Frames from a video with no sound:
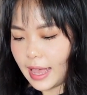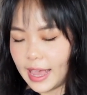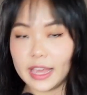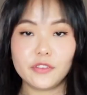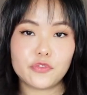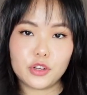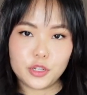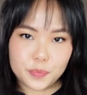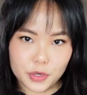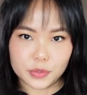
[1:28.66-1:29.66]
and for
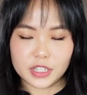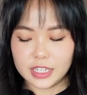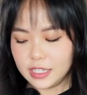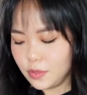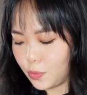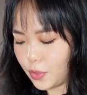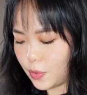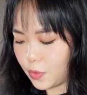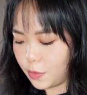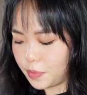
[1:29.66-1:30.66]
the protein, we will